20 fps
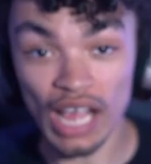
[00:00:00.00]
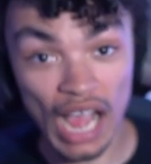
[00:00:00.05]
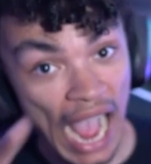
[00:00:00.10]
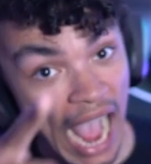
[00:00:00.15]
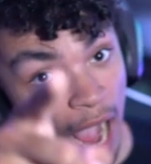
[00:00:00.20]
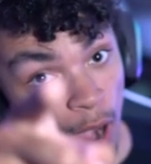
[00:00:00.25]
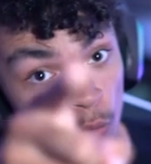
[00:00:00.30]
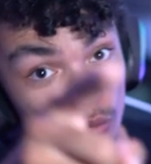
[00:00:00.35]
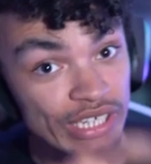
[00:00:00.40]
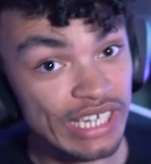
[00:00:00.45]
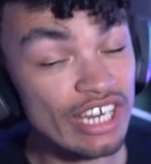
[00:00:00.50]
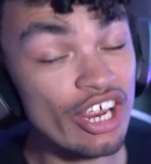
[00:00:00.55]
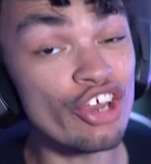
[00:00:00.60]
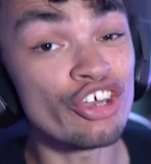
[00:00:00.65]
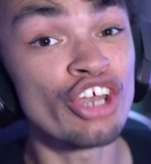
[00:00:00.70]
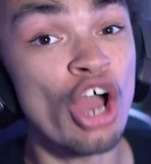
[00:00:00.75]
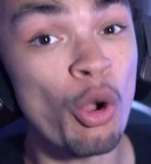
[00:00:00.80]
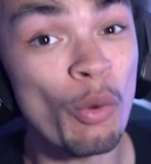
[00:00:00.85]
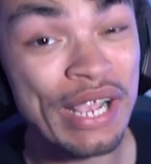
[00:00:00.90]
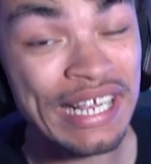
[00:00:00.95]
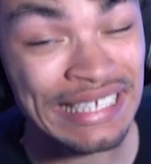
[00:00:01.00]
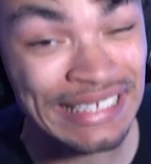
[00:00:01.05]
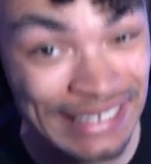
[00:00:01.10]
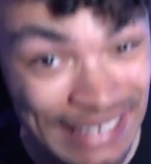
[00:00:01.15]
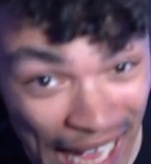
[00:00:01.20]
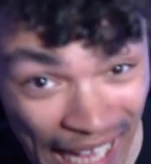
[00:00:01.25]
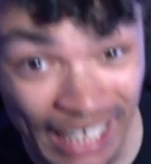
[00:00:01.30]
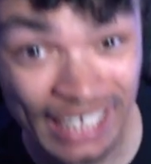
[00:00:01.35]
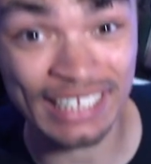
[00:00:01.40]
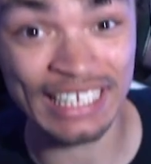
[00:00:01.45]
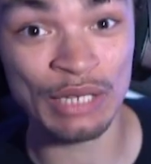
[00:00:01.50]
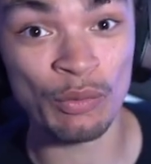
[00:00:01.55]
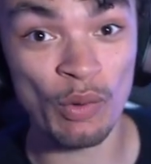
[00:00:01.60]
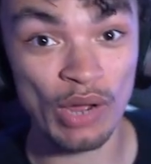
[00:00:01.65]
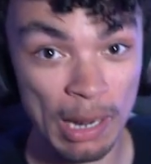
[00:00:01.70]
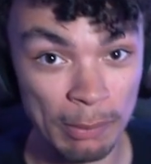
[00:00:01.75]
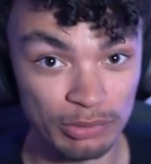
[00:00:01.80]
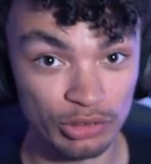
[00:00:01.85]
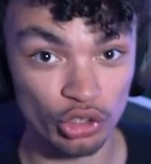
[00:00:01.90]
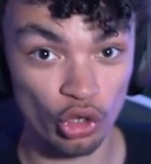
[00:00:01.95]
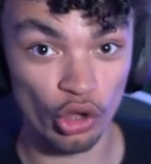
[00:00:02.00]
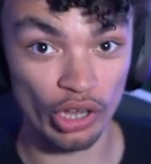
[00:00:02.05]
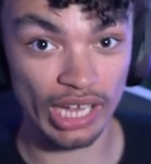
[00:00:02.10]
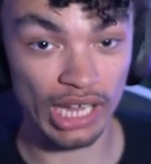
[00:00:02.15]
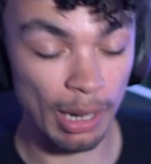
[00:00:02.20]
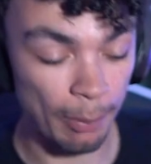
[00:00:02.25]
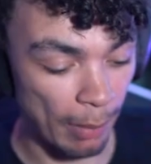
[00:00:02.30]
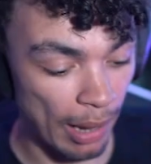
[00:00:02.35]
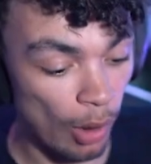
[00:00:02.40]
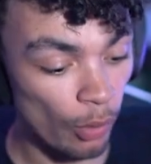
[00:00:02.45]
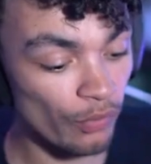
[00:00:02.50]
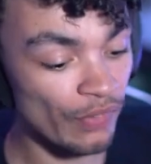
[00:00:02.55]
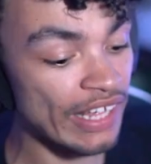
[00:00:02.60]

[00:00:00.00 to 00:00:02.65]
Audi know exactly what I'm talking about.